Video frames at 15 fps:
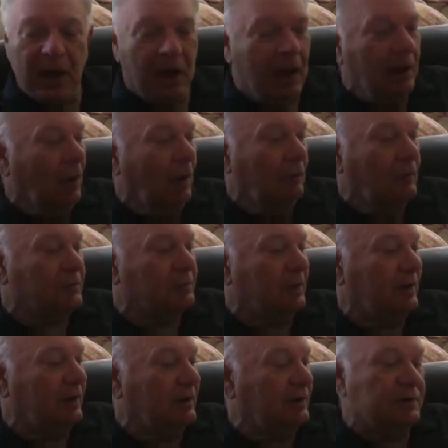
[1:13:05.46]
Uh, always
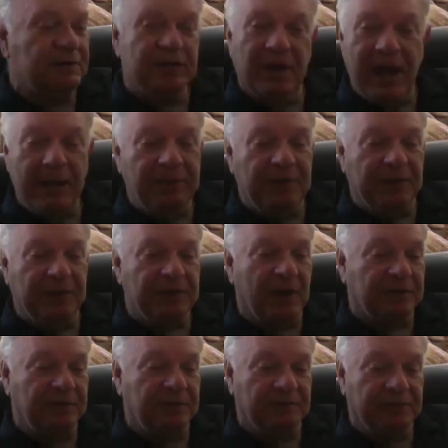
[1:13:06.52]
ready, to, happy to
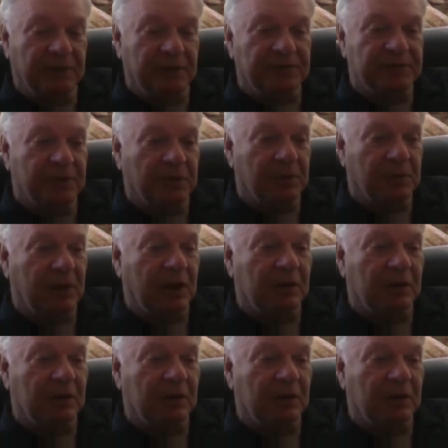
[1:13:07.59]
talk to you, Phil. So.